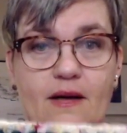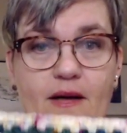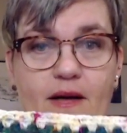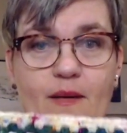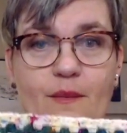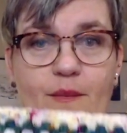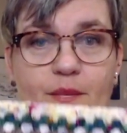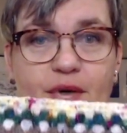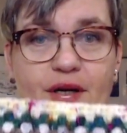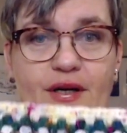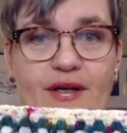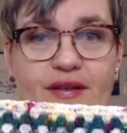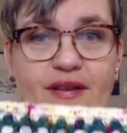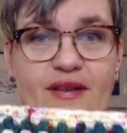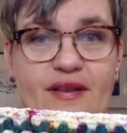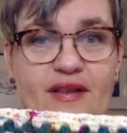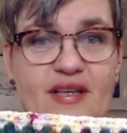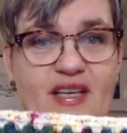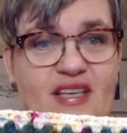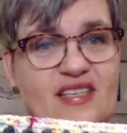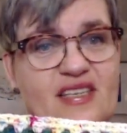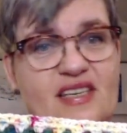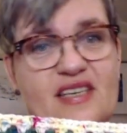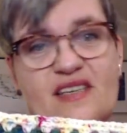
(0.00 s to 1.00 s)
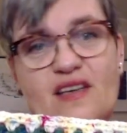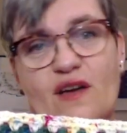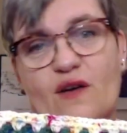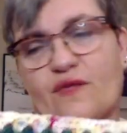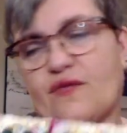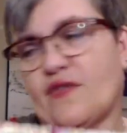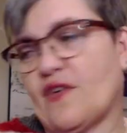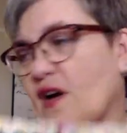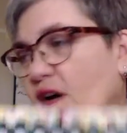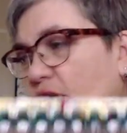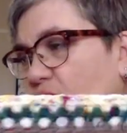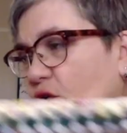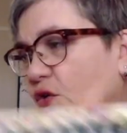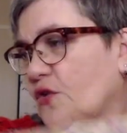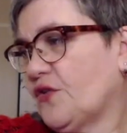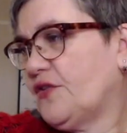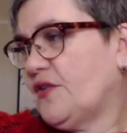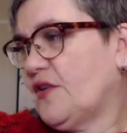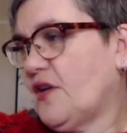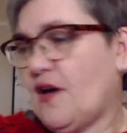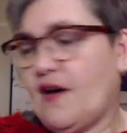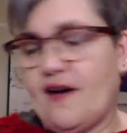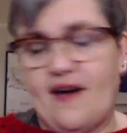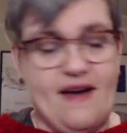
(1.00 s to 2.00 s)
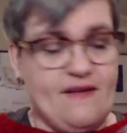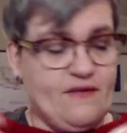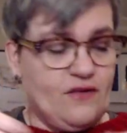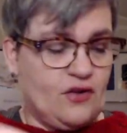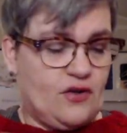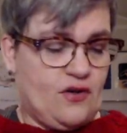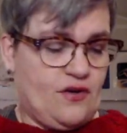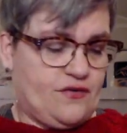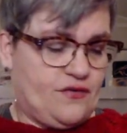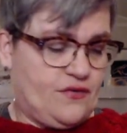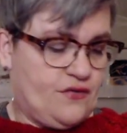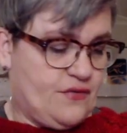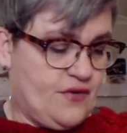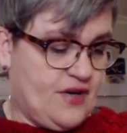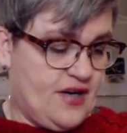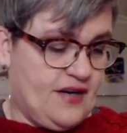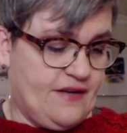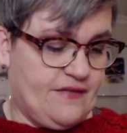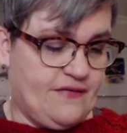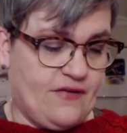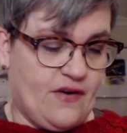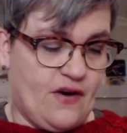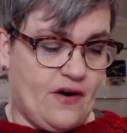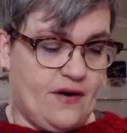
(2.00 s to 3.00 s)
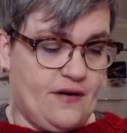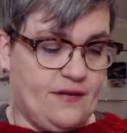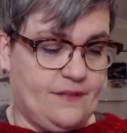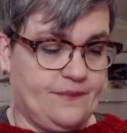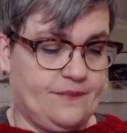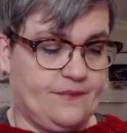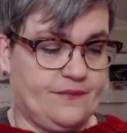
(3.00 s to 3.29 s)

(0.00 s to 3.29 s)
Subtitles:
But this is how far I've gotten. I haven't gotten really far.